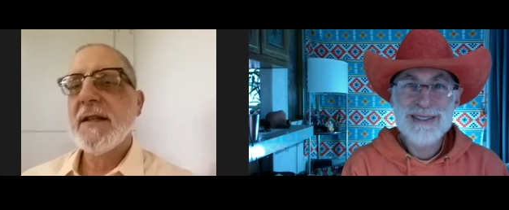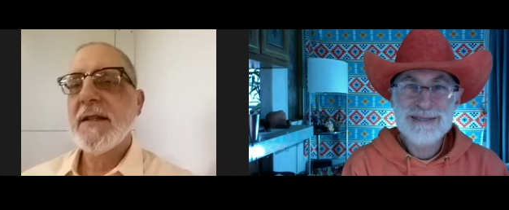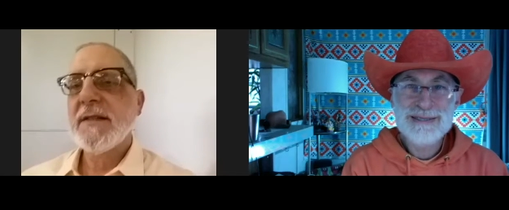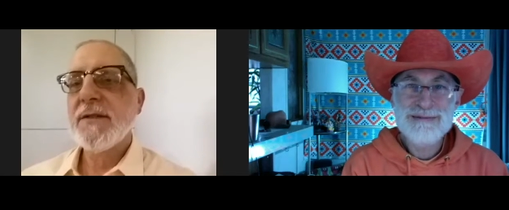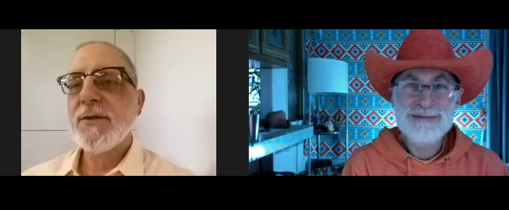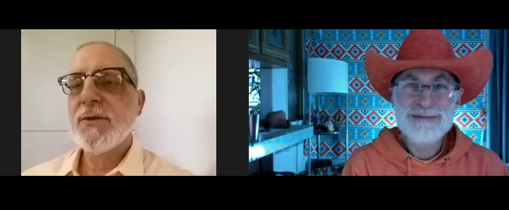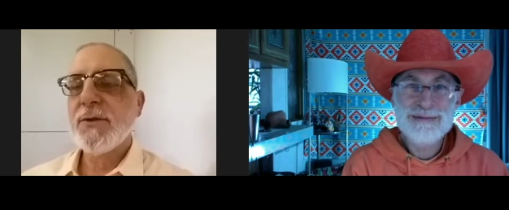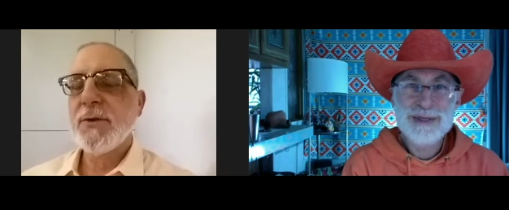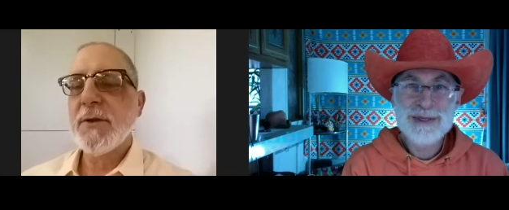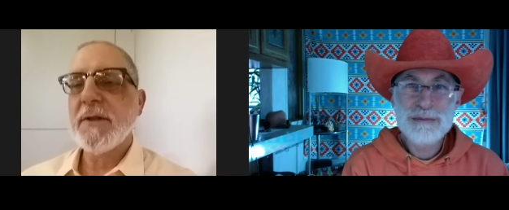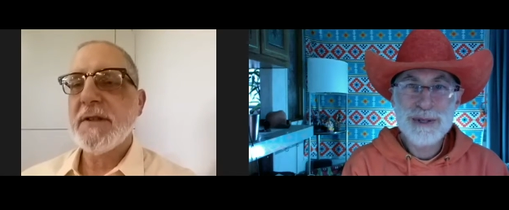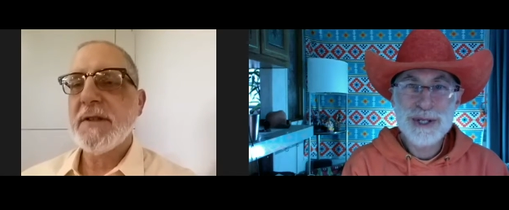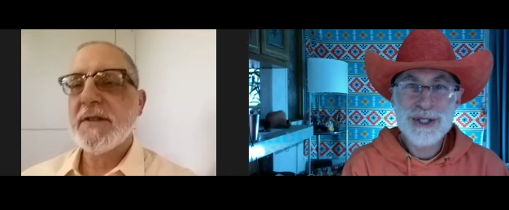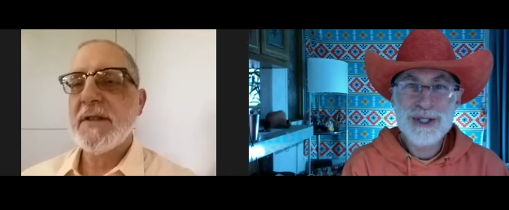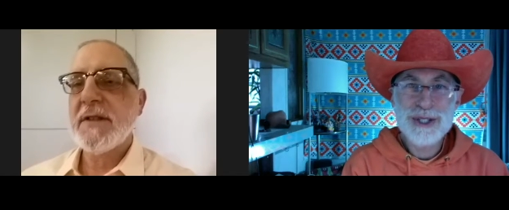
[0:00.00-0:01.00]
Speaker 1: Sure,
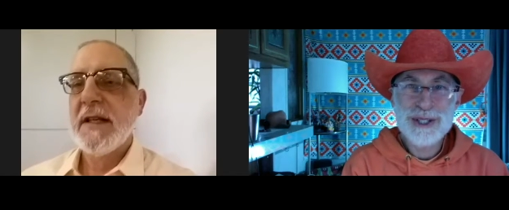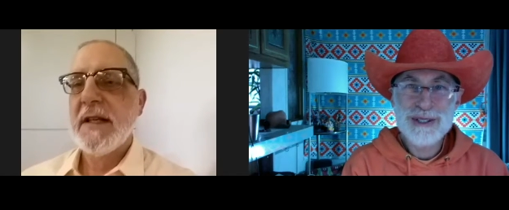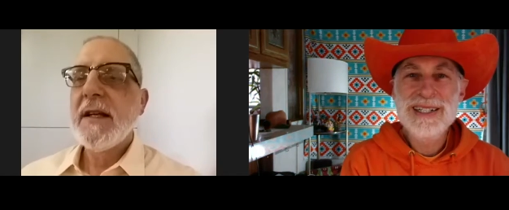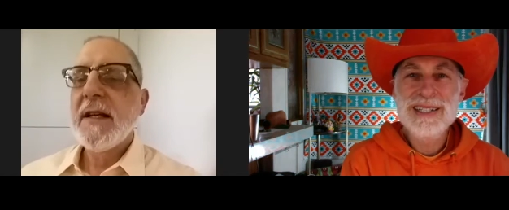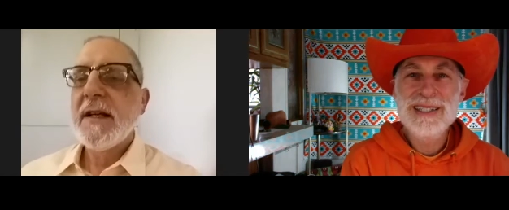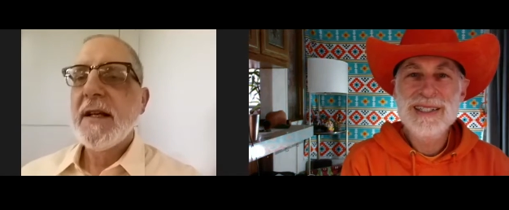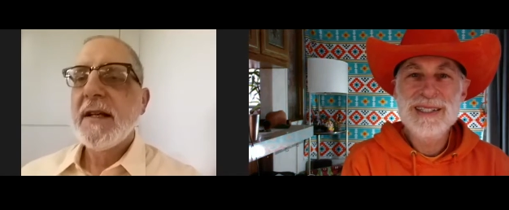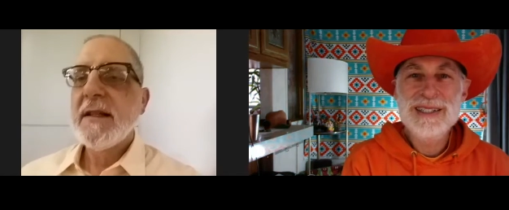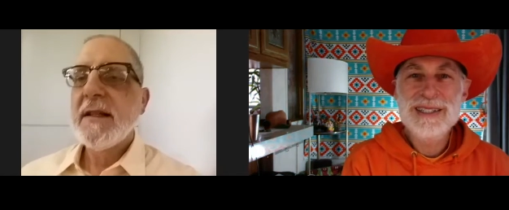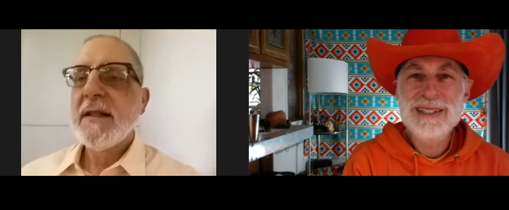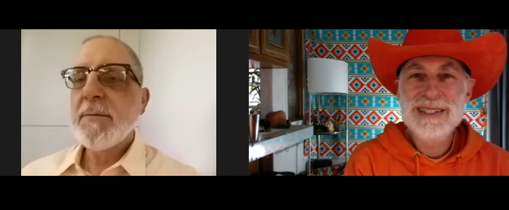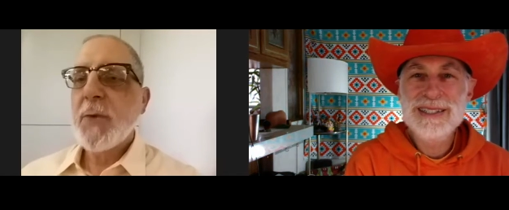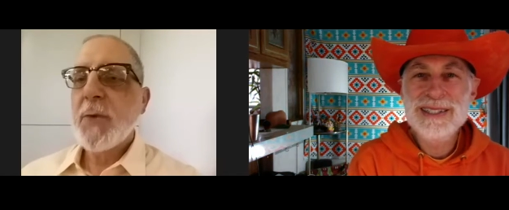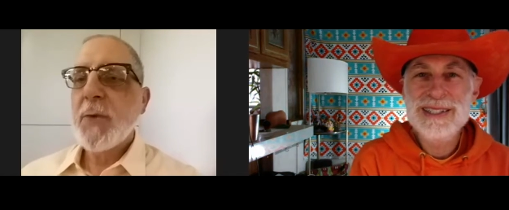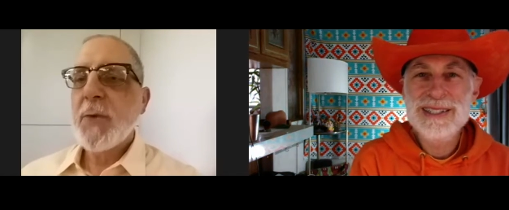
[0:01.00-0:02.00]
it's a pleasure. Some
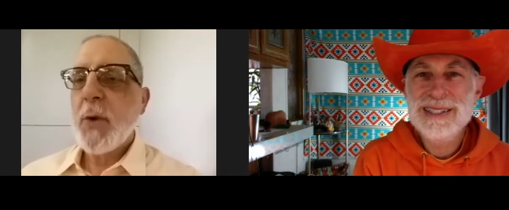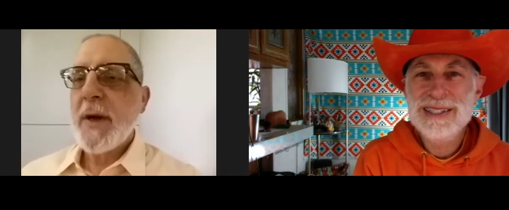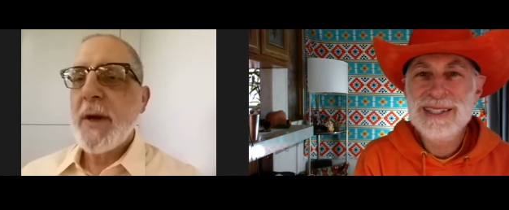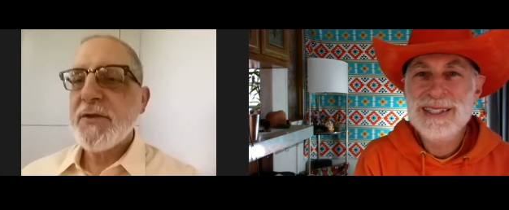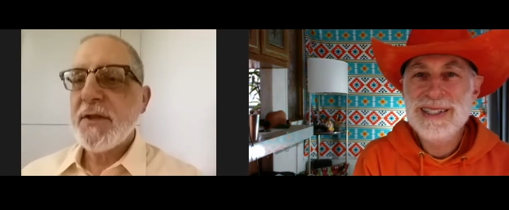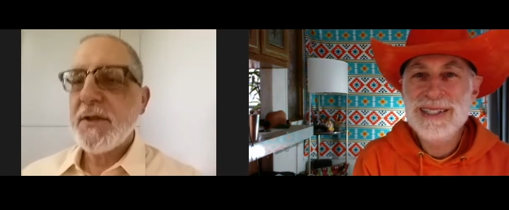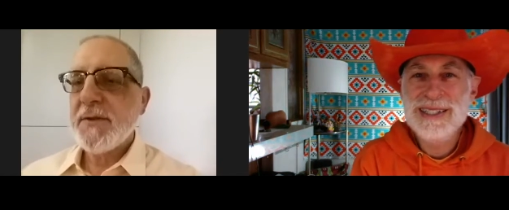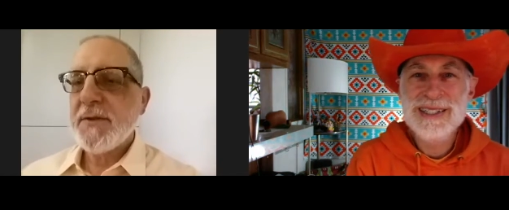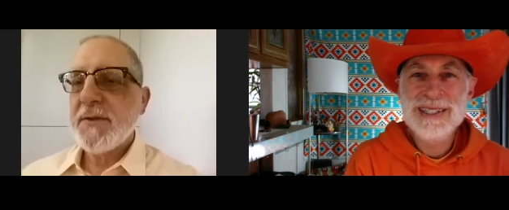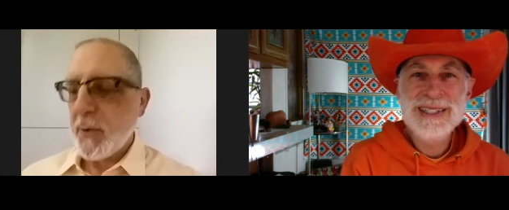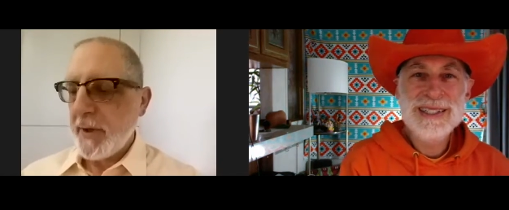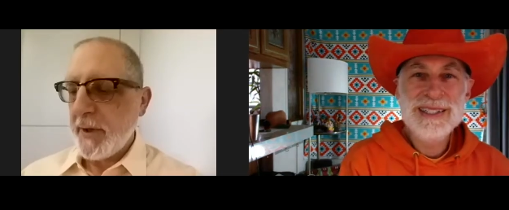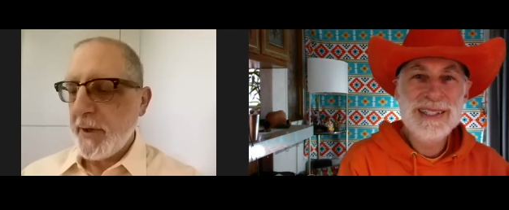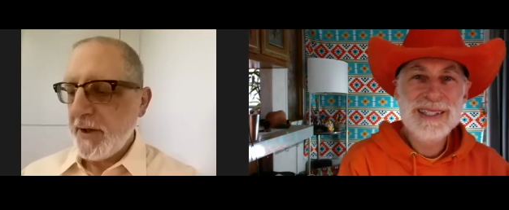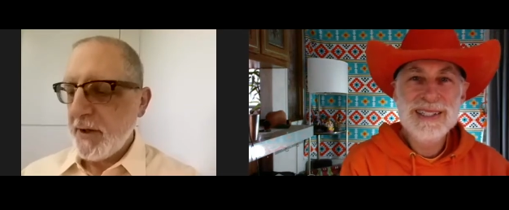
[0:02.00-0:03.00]
questions for
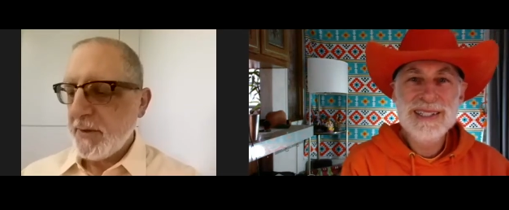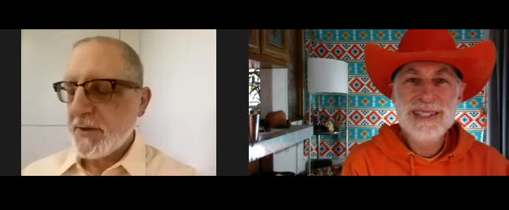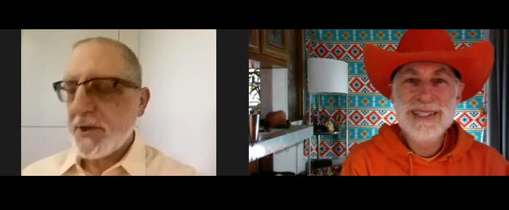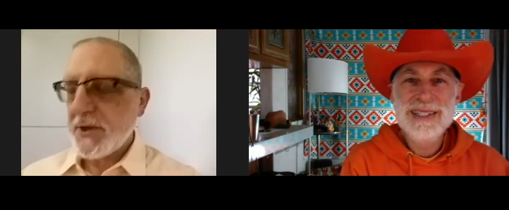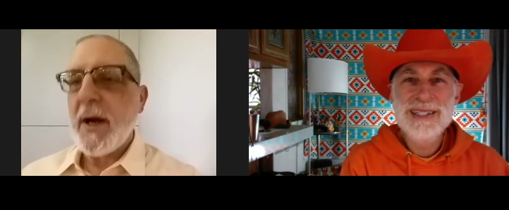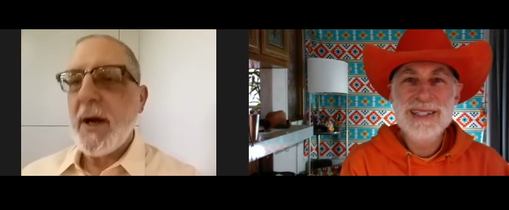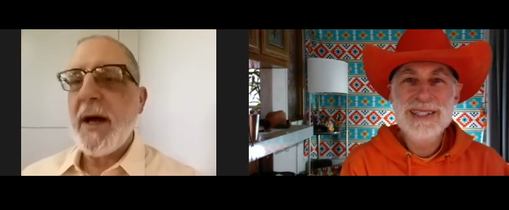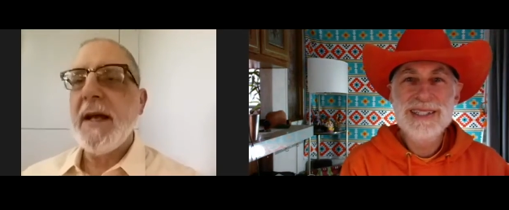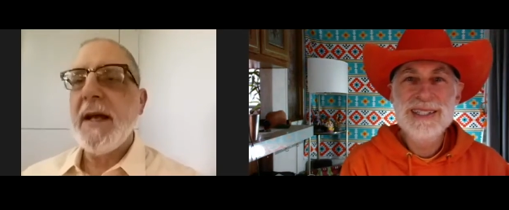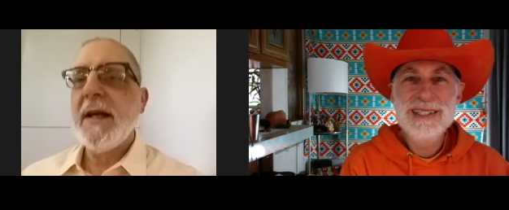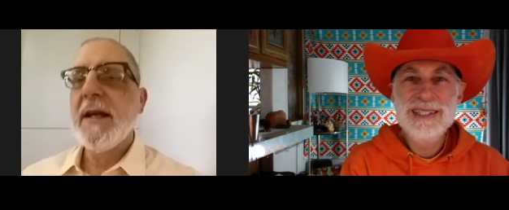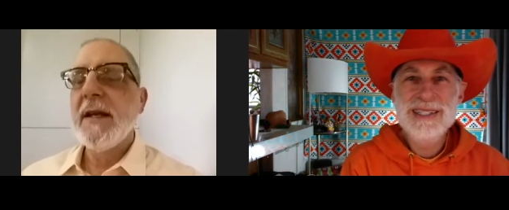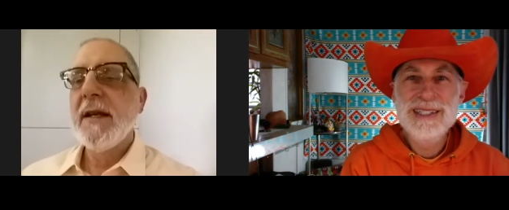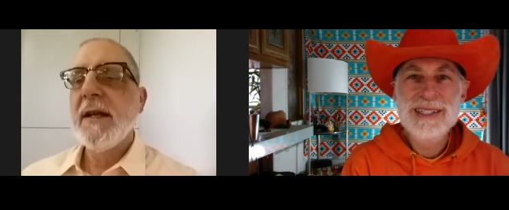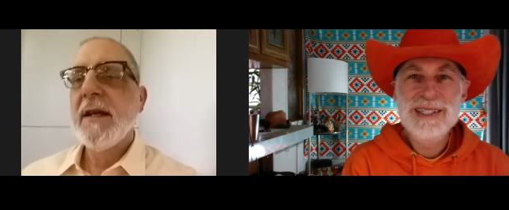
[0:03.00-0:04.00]
you, so I
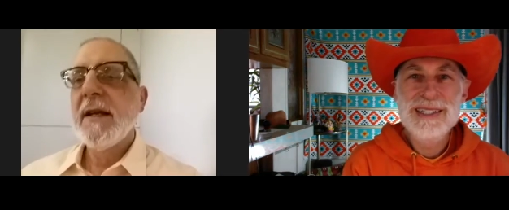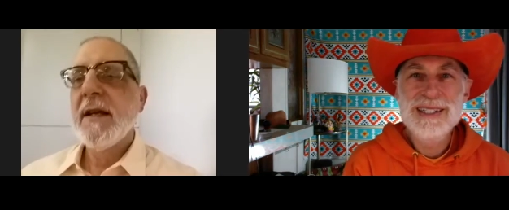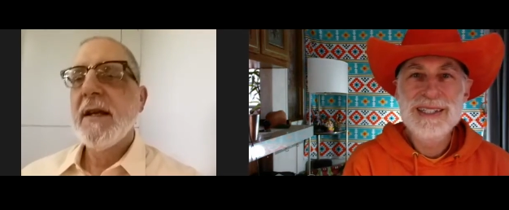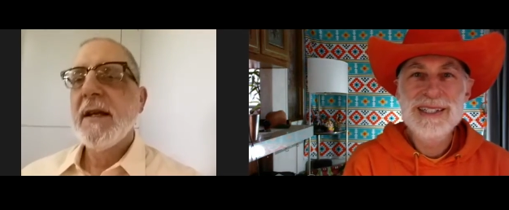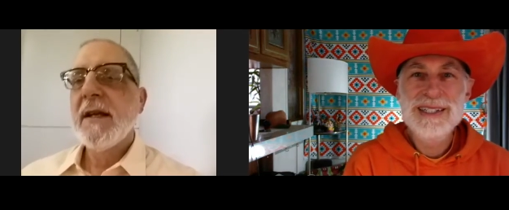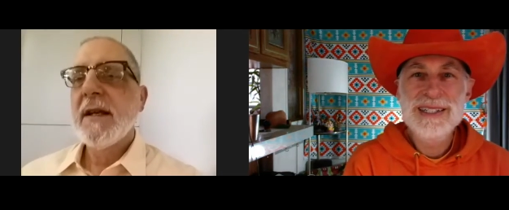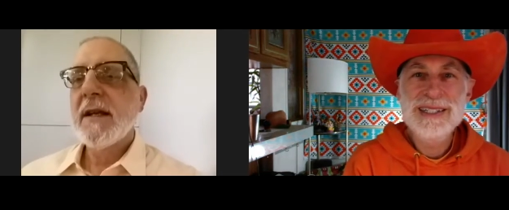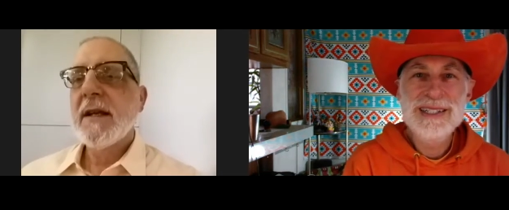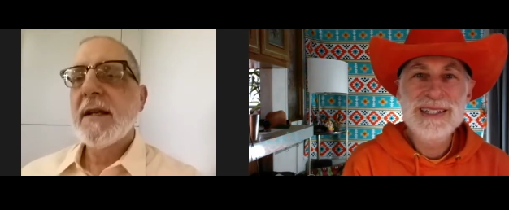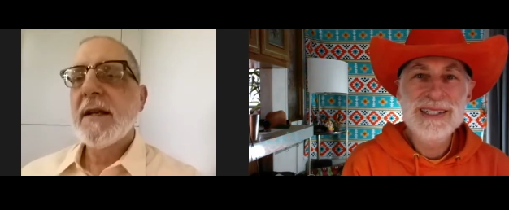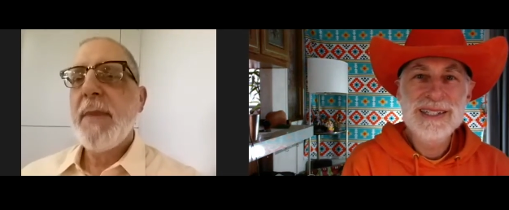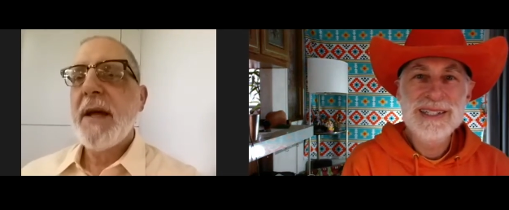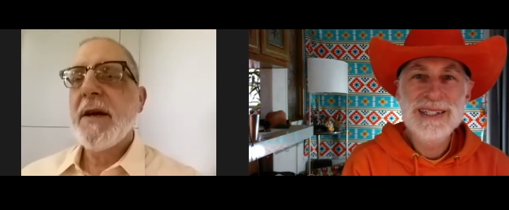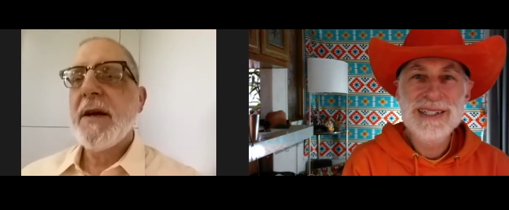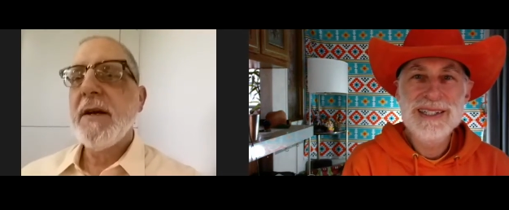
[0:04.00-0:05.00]
can
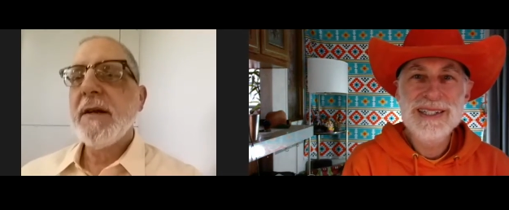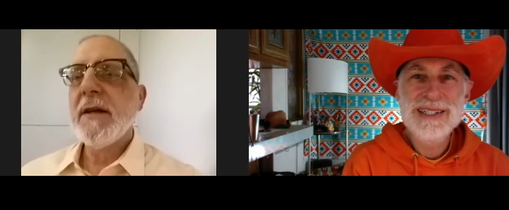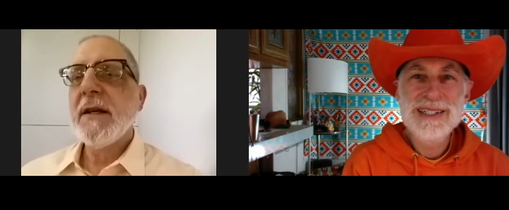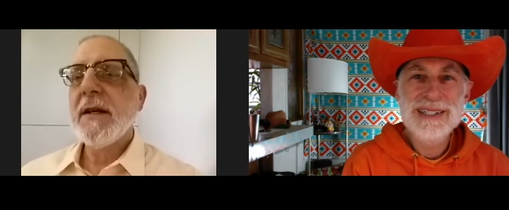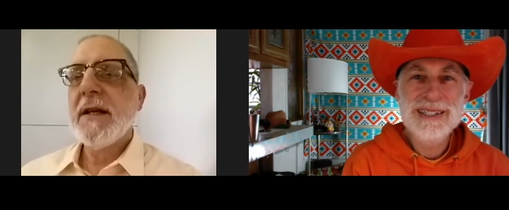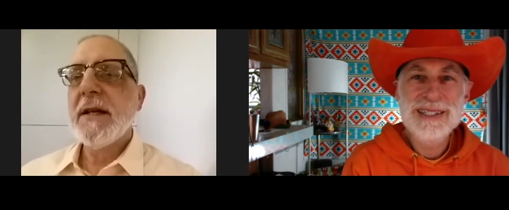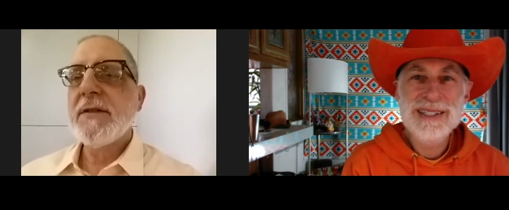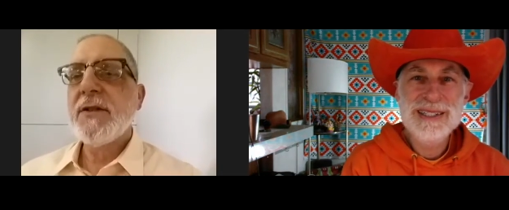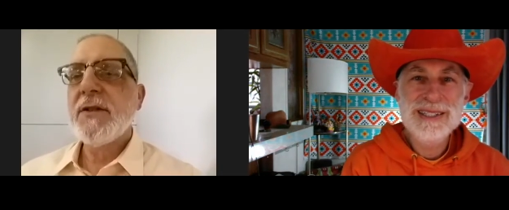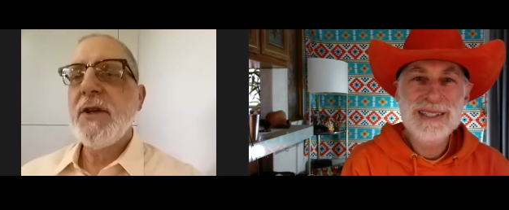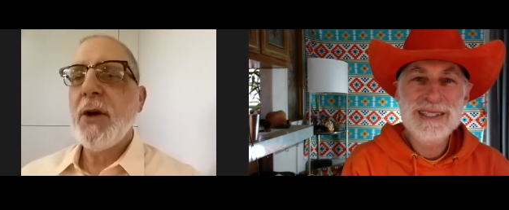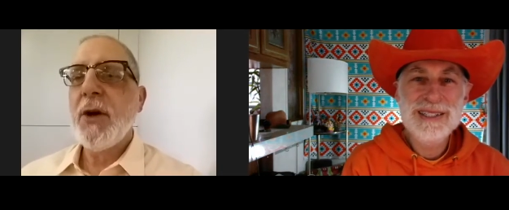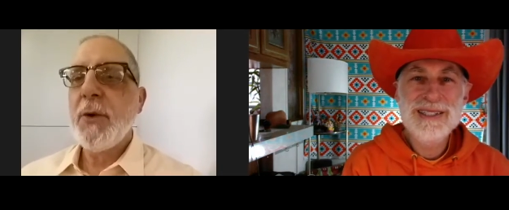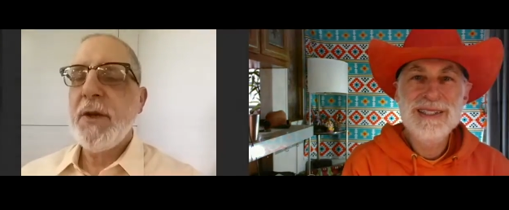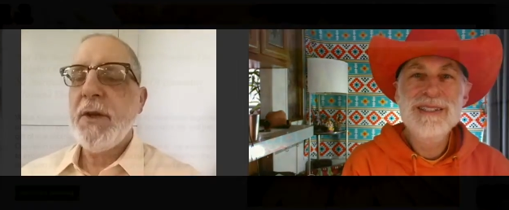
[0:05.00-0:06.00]
better get to know
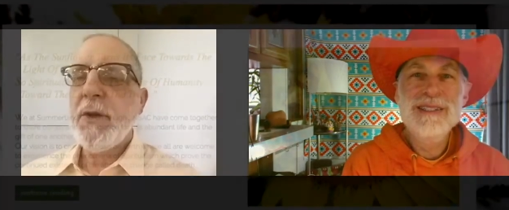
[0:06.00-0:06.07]
you and